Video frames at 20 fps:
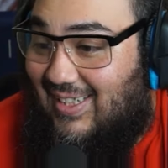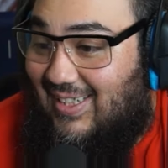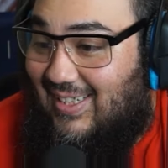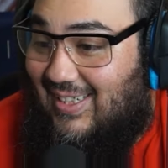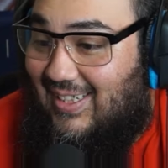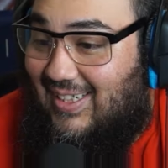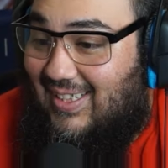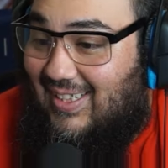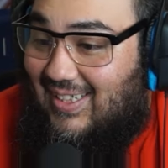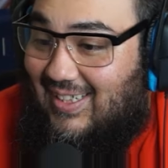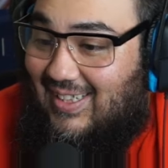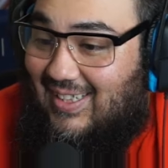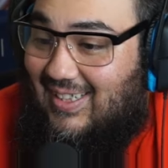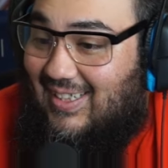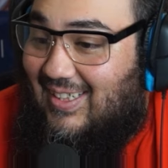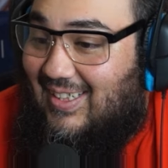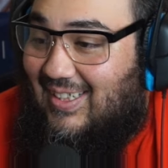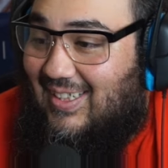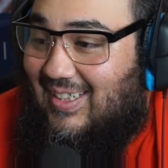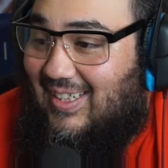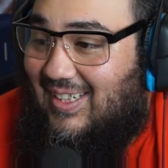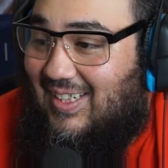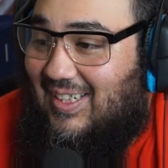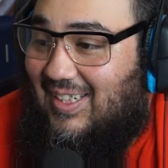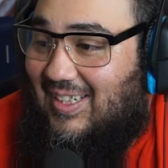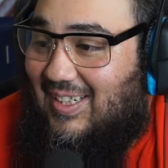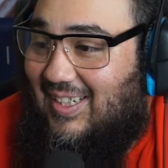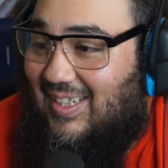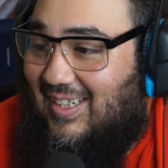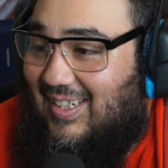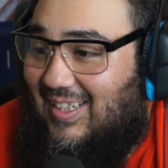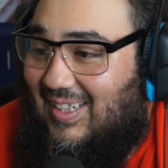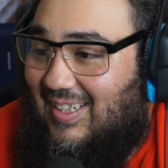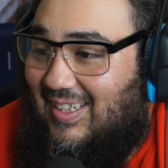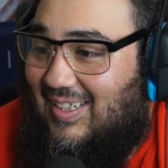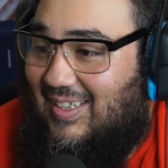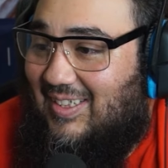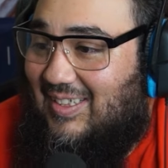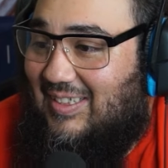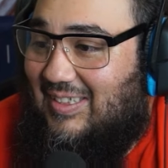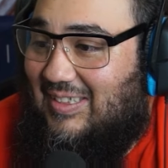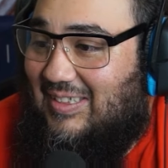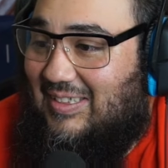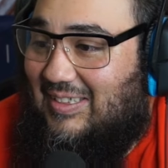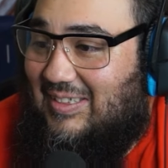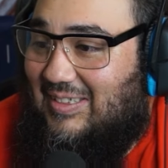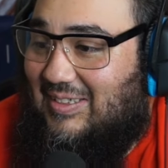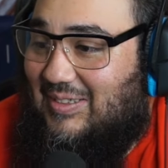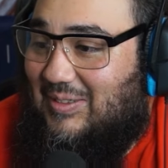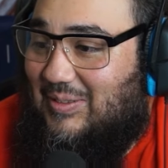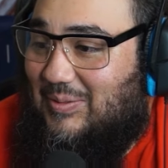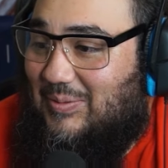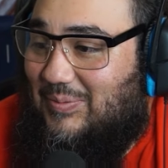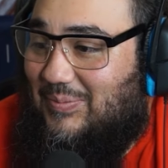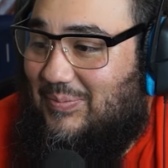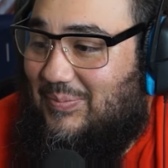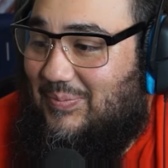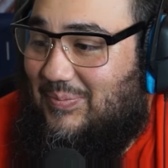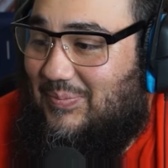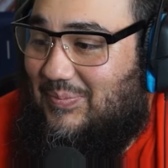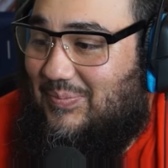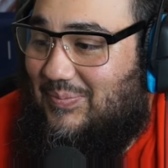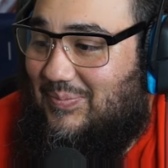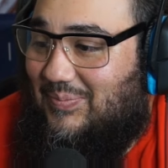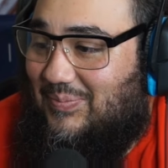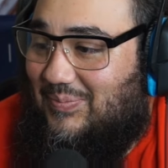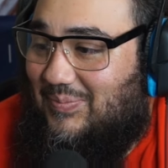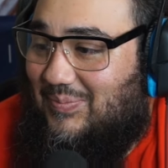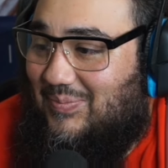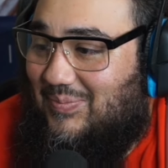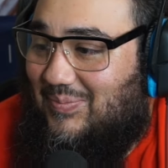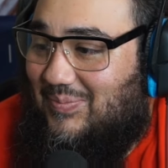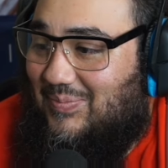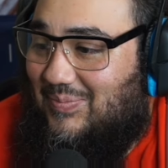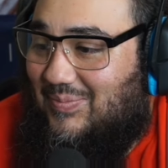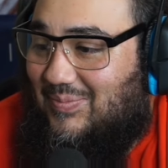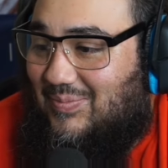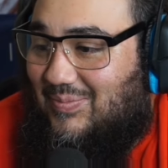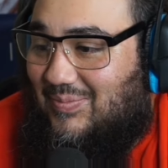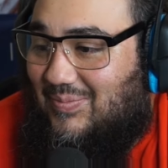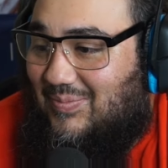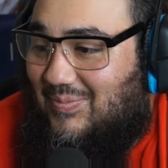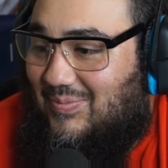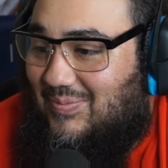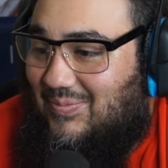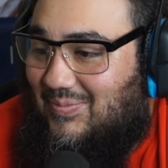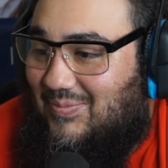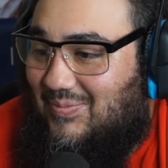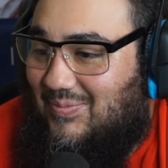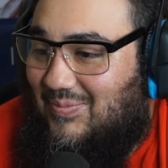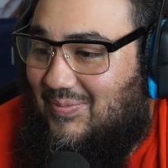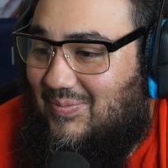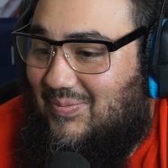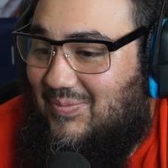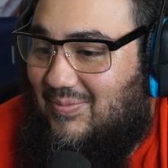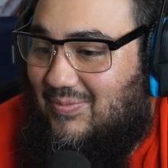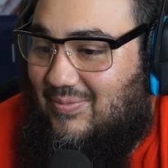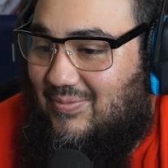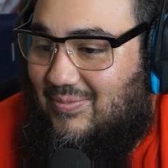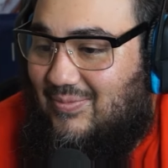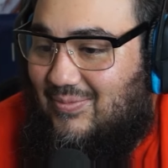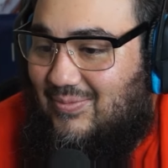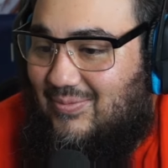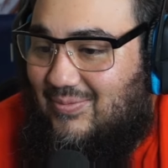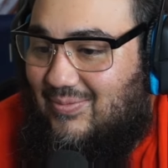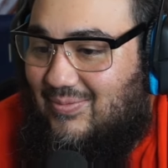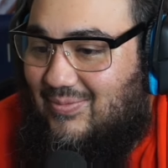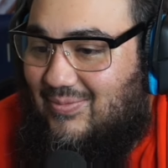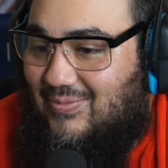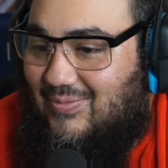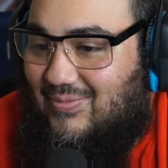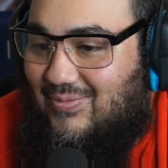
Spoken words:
The person shown says nothing.